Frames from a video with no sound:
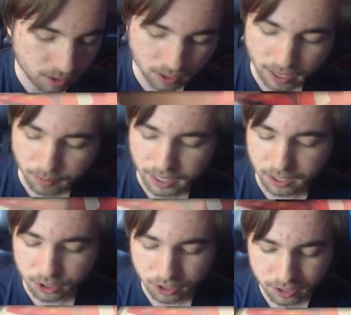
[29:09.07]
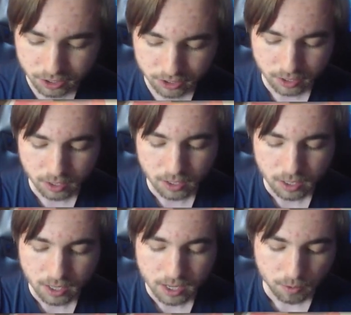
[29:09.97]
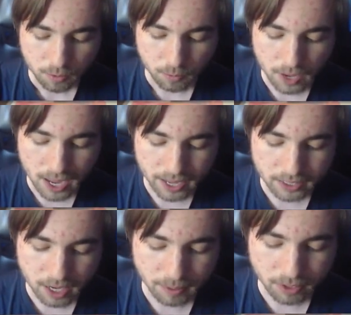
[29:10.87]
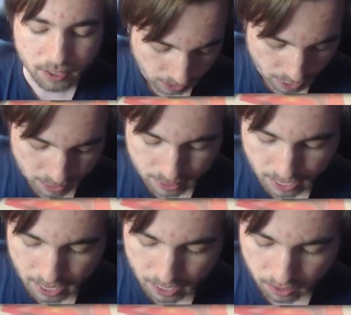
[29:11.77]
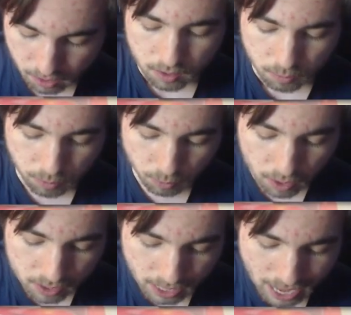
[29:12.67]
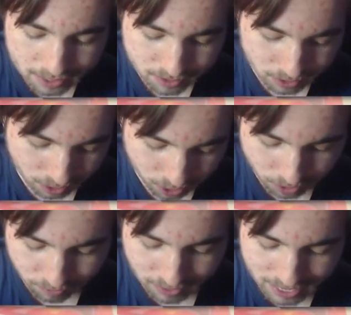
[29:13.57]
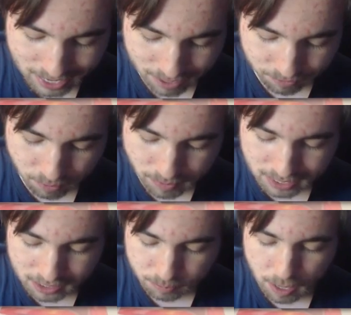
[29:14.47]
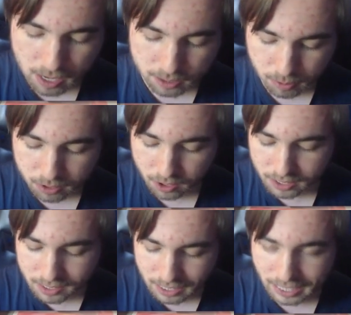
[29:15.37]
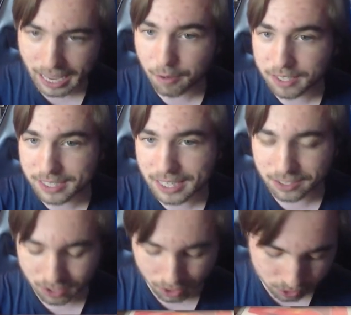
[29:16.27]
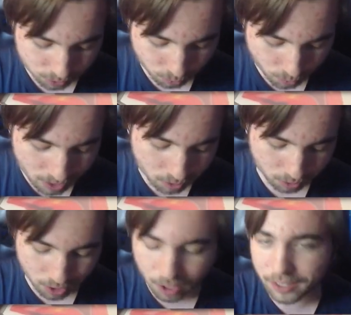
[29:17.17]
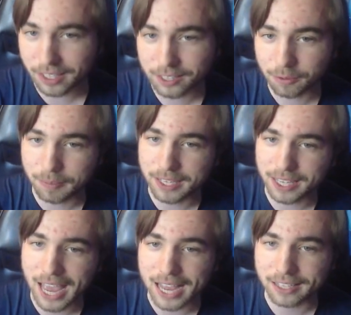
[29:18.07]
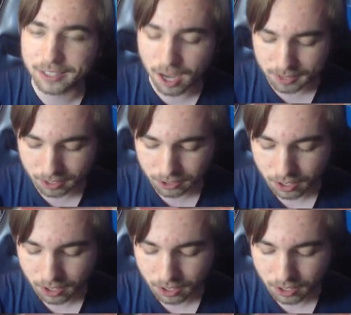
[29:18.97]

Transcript: Oh yeah, we energy charge. Ride Tamayura. And then we want as good of a hit from these as possible. So this is a guaranteed search, while calling this would be a top search.